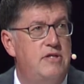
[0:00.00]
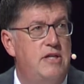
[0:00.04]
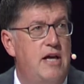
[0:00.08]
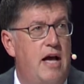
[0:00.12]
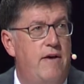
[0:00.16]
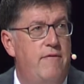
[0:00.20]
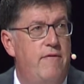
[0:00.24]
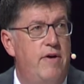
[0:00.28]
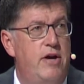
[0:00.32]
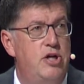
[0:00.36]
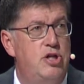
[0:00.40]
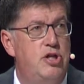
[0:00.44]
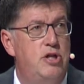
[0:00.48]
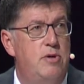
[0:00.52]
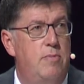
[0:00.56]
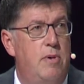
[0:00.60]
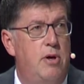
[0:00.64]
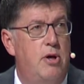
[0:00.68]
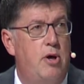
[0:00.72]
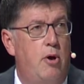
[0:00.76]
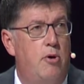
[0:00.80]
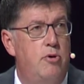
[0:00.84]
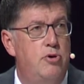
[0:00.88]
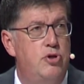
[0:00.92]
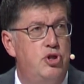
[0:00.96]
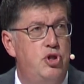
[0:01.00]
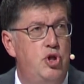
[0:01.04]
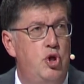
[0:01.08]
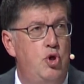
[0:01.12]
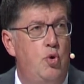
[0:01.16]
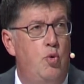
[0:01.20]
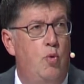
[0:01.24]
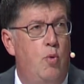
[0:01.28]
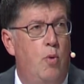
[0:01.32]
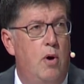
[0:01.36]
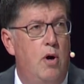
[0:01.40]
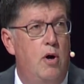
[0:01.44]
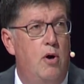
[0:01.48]
salvation because
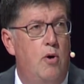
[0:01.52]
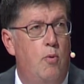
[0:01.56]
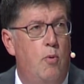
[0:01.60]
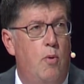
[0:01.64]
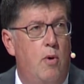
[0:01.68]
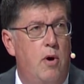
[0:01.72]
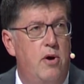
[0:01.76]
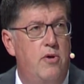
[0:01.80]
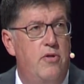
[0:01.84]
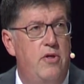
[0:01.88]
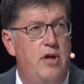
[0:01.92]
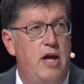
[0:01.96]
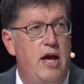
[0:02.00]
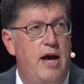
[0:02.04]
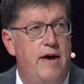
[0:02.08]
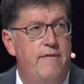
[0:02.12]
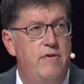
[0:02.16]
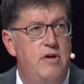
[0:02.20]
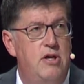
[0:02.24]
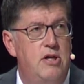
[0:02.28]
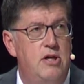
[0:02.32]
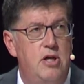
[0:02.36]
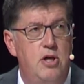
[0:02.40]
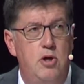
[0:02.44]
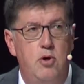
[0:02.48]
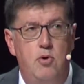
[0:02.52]
you were worthy of it,